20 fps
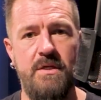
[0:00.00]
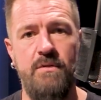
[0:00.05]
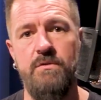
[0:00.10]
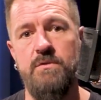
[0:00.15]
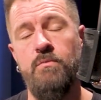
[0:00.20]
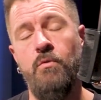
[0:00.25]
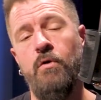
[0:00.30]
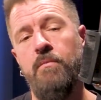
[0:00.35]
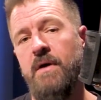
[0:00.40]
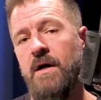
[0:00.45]
It
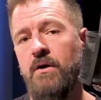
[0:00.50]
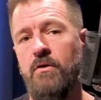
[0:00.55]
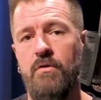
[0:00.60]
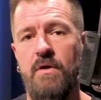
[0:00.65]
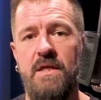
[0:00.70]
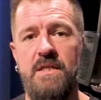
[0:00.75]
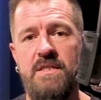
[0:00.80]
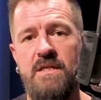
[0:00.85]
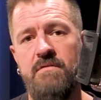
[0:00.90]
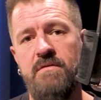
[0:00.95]
was more about
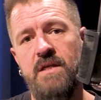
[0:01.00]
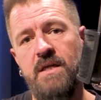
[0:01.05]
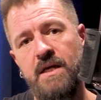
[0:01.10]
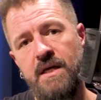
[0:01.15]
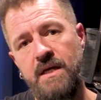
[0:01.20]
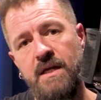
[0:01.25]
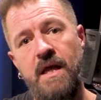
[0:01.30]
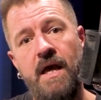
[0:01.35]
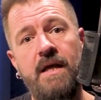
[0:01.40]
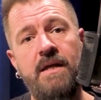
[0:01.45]
creativity and
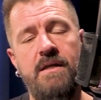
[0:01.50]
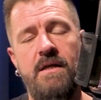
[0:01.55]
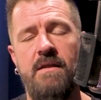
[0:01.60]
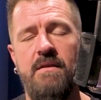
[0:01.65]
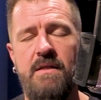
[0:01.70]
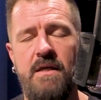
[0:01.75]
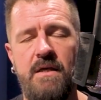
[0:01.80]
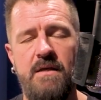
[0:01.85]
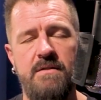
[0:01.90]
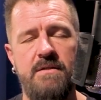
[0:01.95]

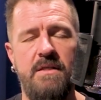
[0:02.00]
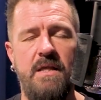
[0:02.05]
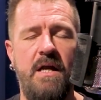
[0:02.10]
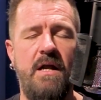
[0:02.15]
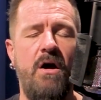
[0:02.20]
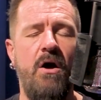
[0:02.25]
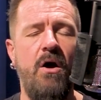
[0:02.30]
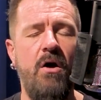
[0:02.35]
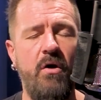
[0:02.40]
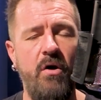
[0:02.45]
connecting things
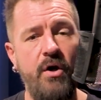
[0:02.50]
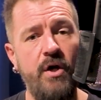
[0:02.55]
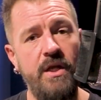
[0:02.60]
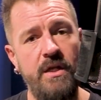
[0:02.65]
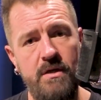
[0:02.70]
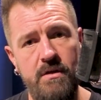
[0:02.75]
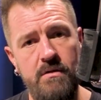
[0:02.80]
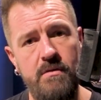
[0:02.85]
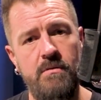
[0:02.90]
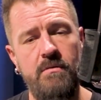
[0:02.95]
that I
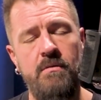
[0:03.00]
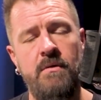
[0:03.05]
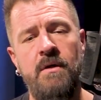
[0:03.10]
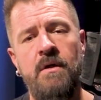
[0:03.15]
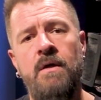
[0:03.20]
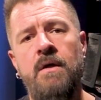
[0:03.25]
already knew.